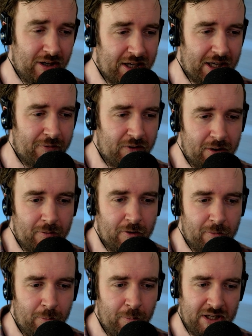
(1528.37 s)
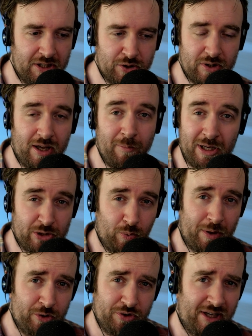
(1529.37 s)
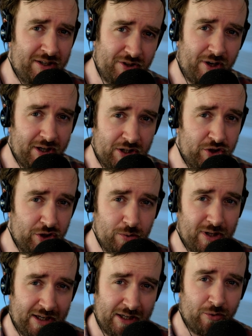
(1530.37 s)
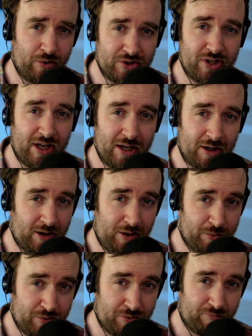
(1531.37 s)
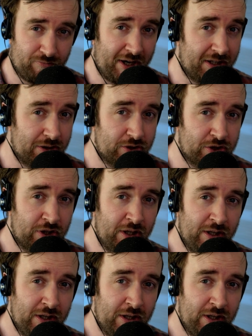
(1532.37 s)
Like, if it makes way more sense that I can shoot accuracy at close range,